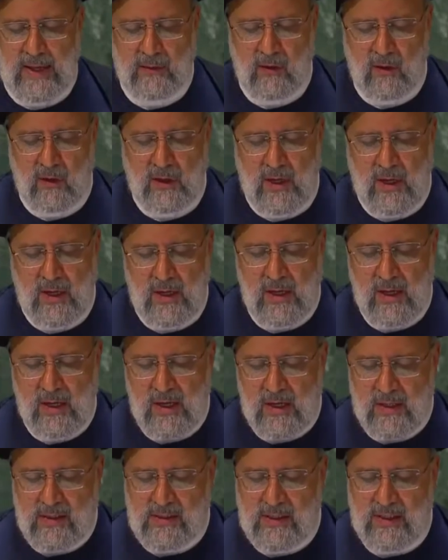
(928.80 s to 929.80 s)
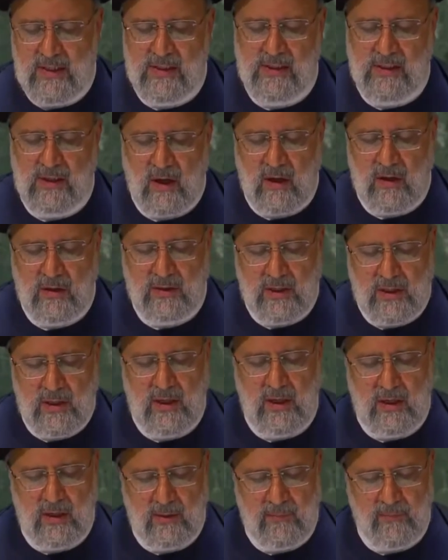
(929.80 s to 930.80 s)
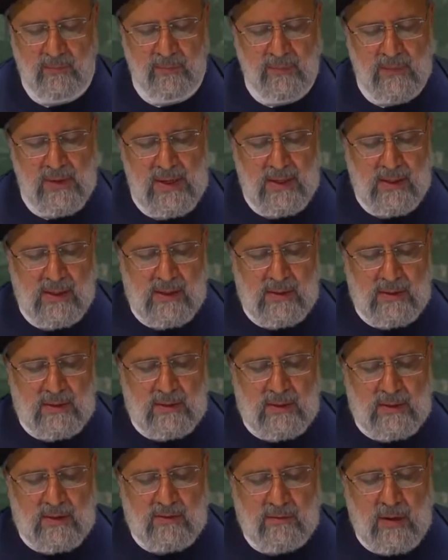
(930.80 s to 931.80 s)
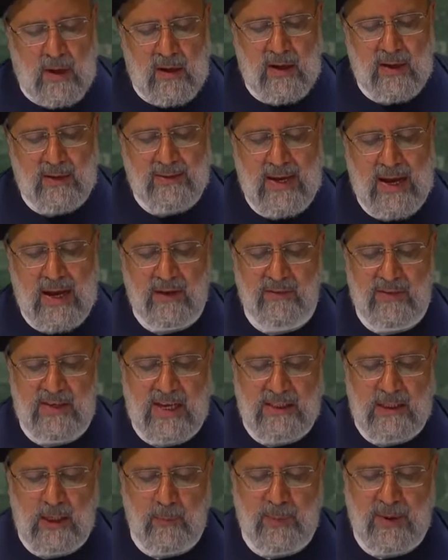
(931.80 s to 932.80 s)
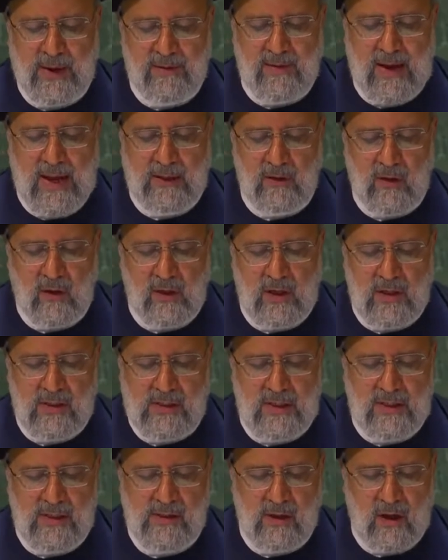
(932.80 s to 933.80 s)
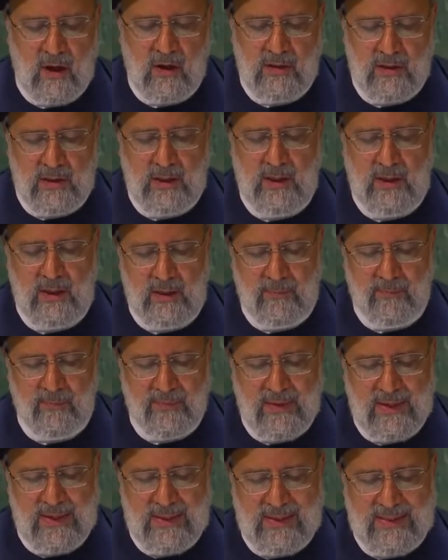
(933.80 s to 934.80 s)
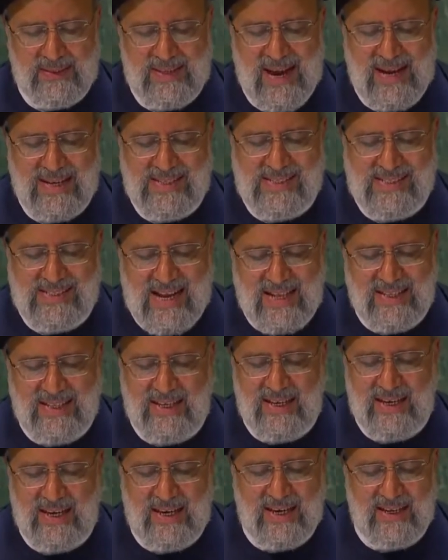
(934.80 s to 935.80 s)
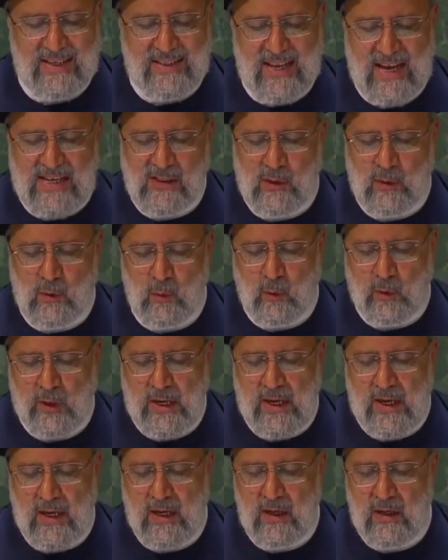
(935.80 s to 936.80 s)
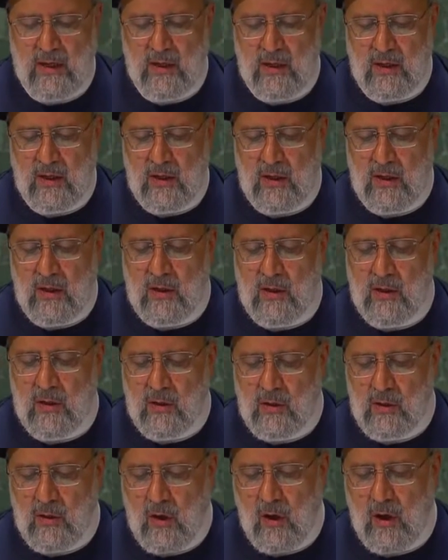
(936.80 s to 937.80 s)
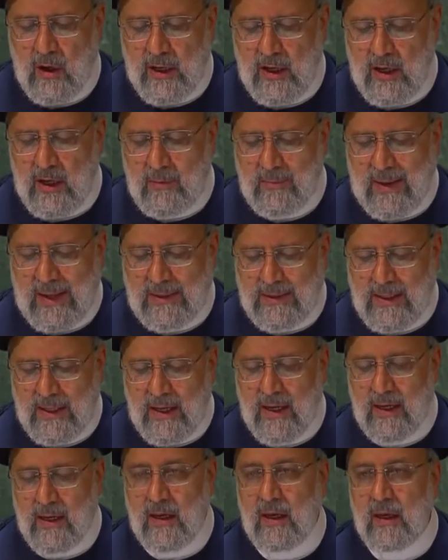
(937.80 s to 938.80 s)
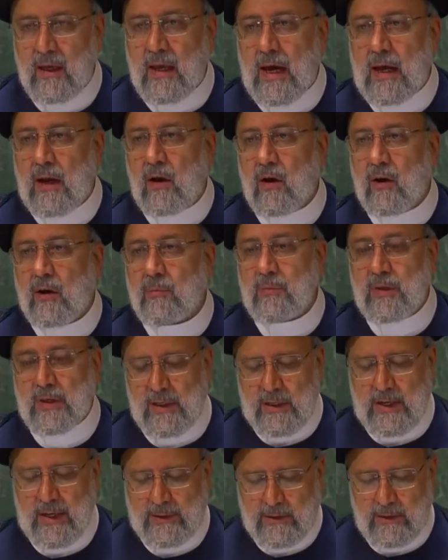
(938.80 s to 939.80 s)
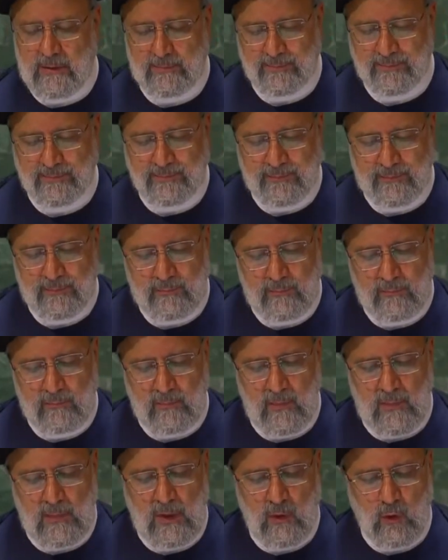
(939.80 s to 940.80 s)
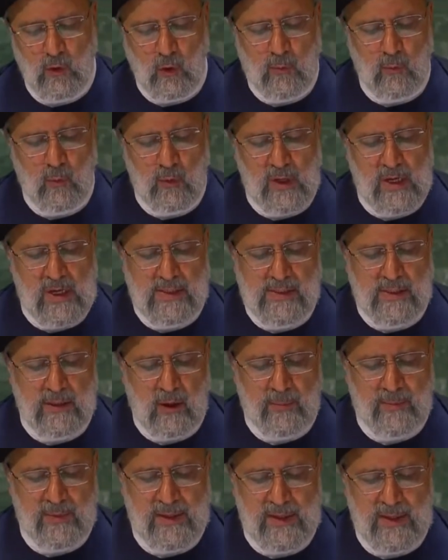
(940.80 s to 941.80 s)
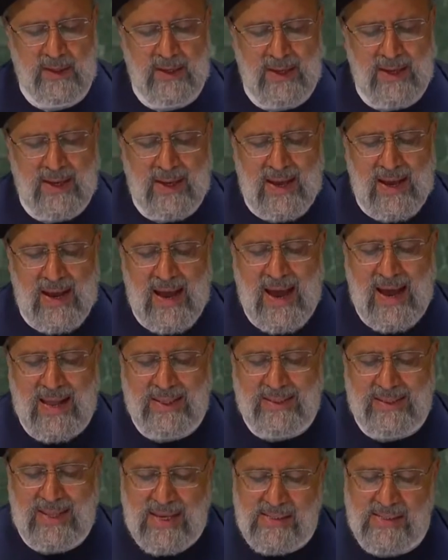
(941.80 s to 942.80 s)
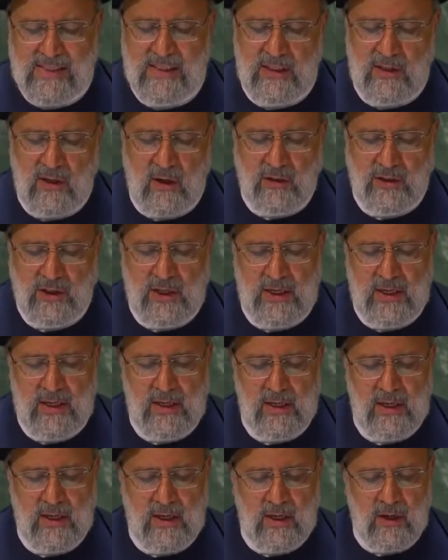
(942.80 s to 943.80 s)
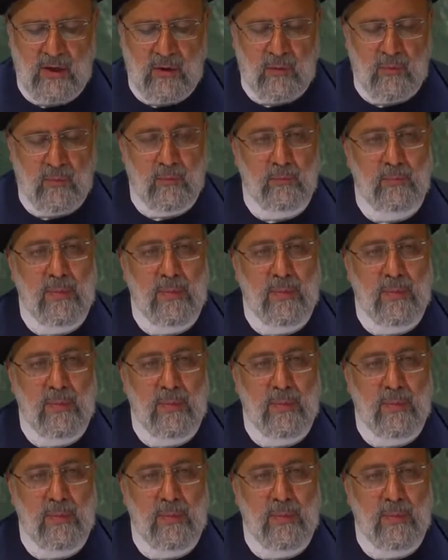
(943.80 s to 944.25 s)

The Islamic Republic extends a warm welcome to any hand that is extended in friendship, firmly believing that an independent and robust neighborhood represents an opportunity for the entire region.